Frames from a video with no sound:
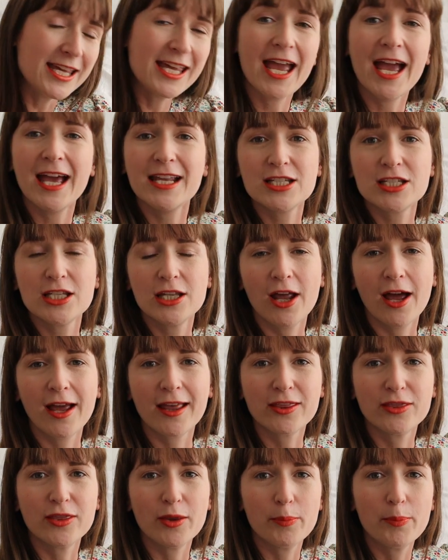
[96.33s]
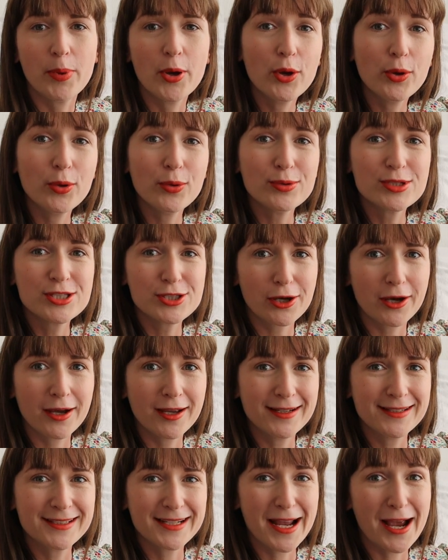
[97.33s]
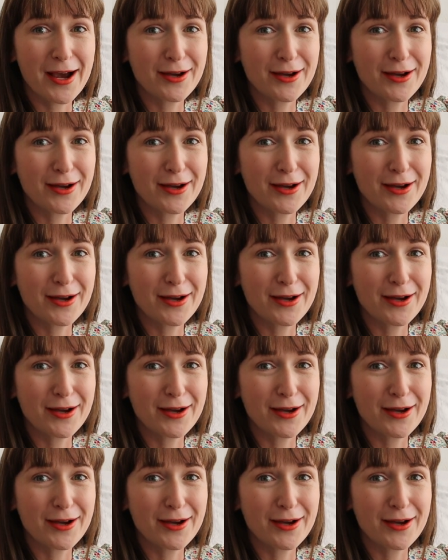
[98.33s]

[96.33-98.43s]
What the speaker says: get like the poo side